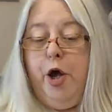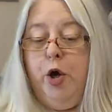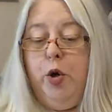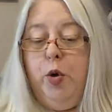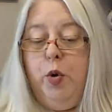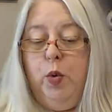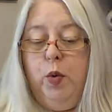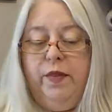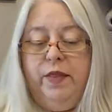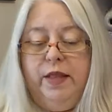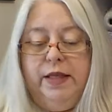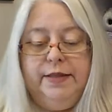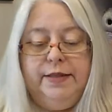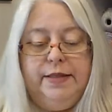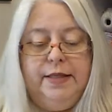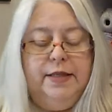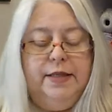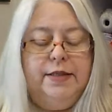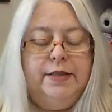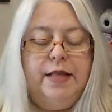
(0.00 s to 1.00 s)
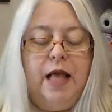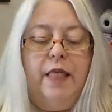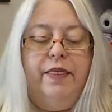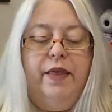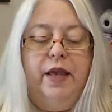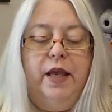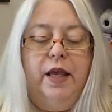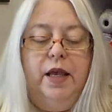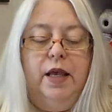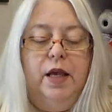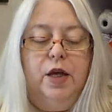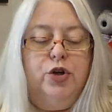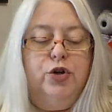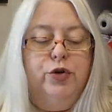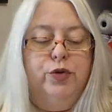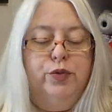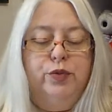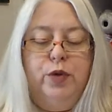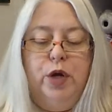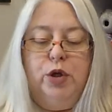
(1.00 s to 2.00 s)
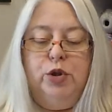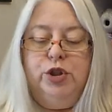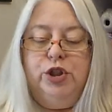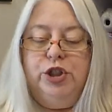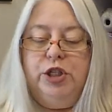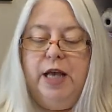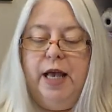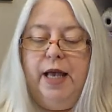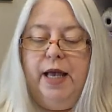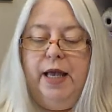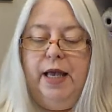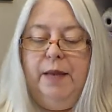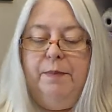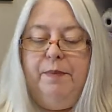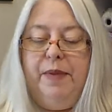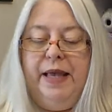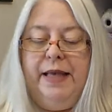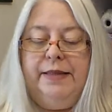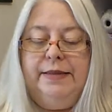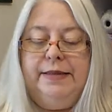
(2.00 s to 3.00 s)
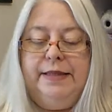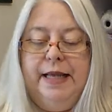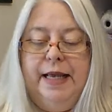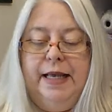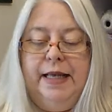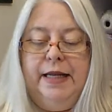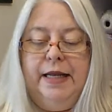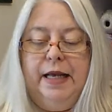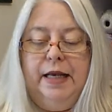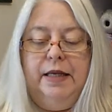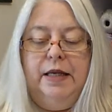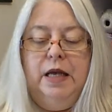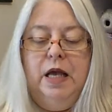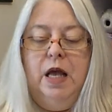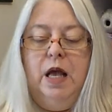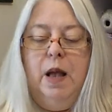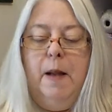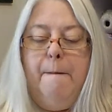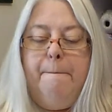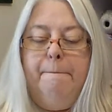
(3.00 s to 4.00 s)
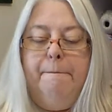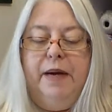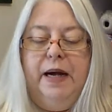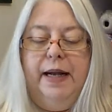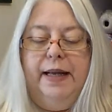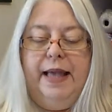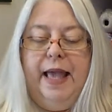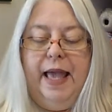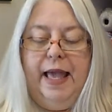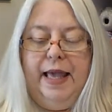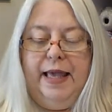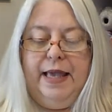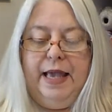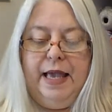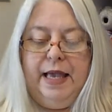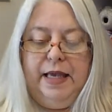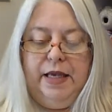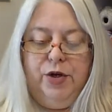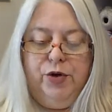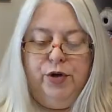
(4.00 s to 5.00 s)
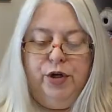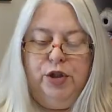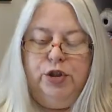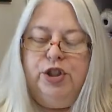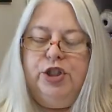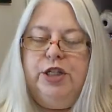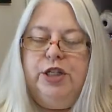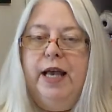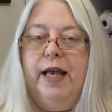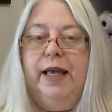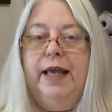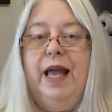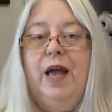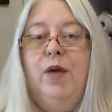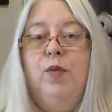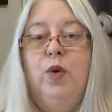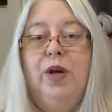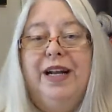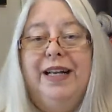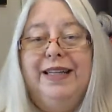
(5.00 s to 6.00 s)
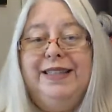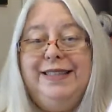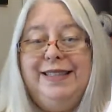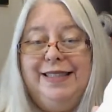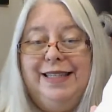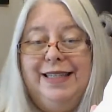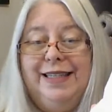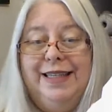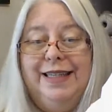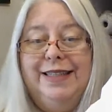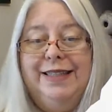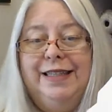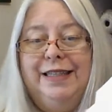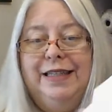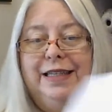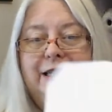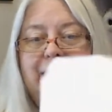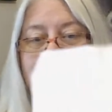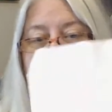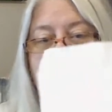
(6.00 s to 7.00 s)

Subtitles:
Oh, this is the Crochet Bandana by Hey Hey Crochet. And what I did